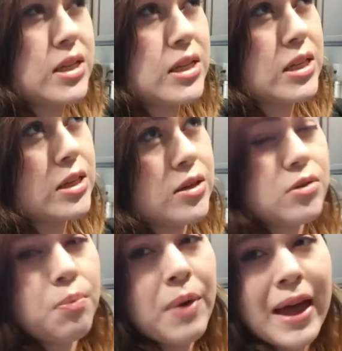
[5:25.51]

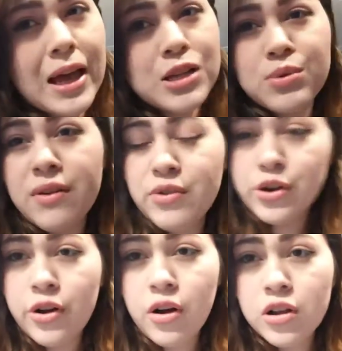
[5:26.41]
seal bags, whatever
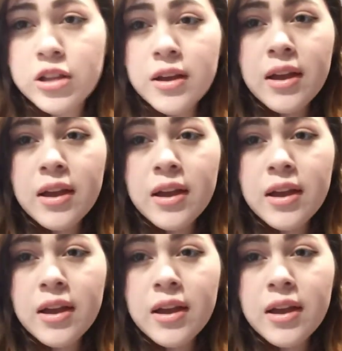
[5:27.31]
they're called,